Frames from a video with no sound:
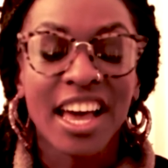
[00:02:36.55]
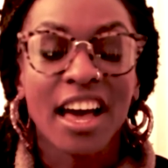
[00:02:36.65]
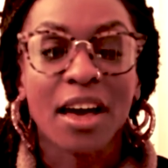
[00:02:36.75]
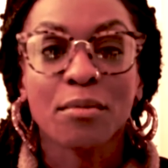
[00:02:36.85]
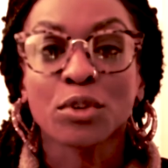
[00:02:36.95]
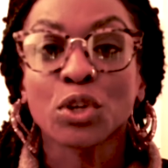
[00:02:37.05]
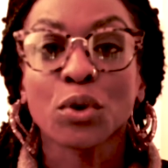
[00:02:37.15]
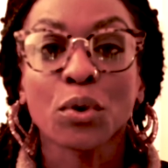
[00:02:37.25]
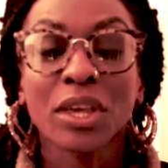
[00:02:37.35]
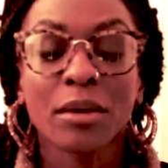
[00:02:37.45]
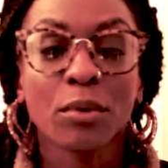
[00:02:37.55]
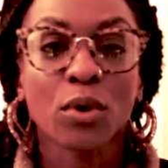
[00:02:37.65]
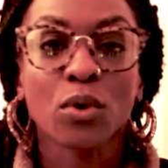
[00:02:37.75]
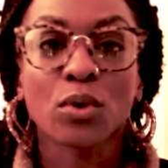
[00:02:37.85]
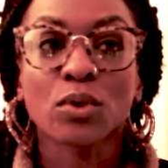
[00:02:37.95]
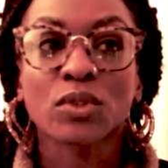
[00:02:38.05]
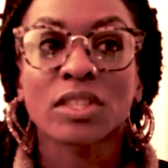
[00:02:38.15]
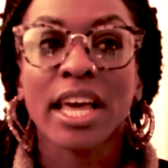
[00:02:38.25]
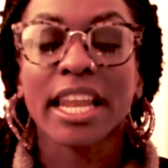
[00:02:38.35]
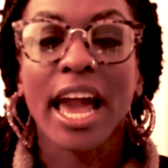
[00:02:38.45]
neurochemicals
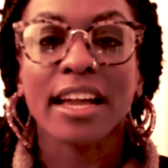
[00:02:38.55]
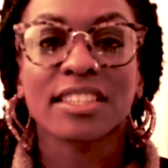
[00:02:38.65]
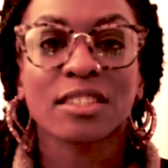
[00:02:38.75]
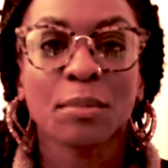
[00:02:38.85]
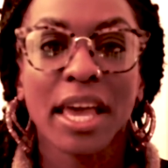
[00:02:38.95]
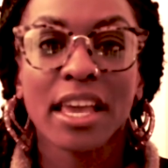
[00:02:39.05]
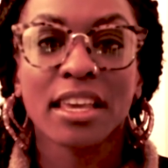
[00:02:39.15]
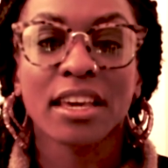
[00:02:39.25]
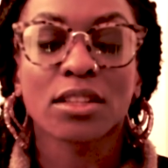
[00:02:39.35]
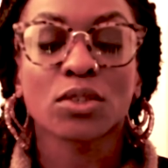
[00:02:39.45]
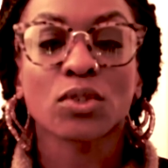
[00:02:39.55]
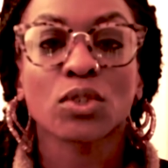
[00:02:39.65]
that act as painkillers.